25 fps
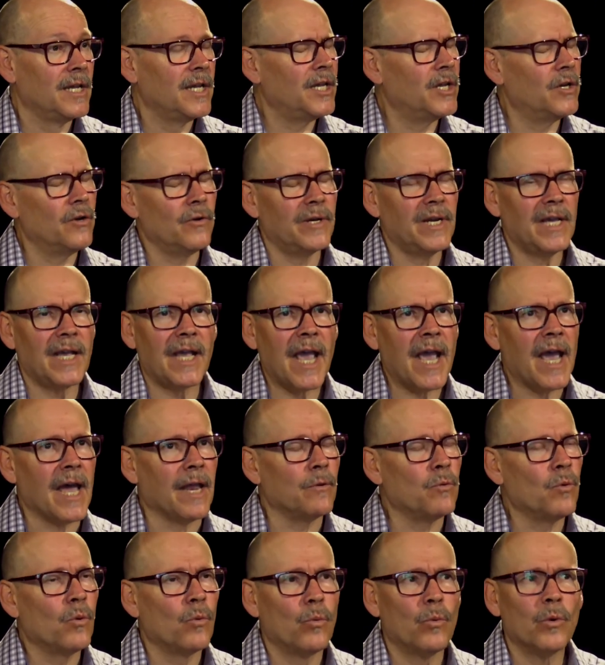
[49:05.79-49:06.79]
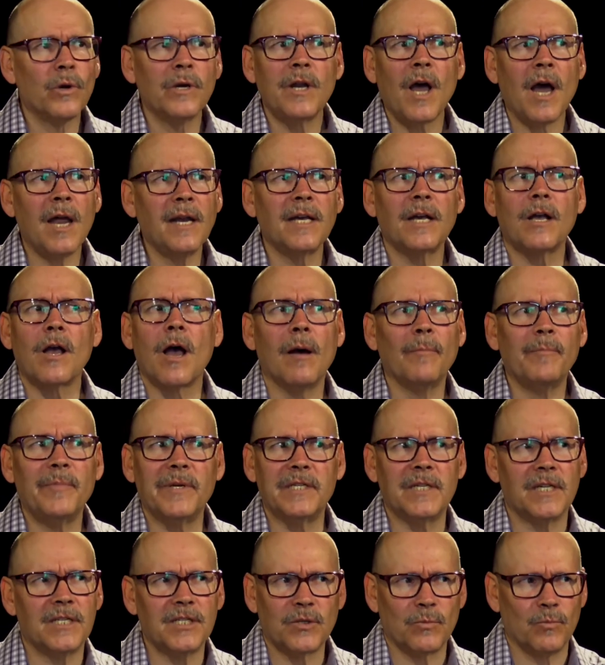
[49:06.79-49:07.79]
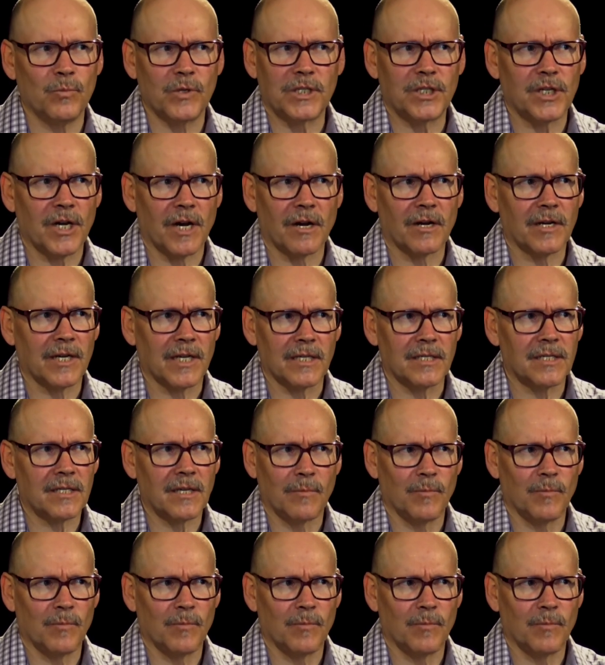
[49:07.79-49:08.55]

you know, and again, we're not in competition with charities,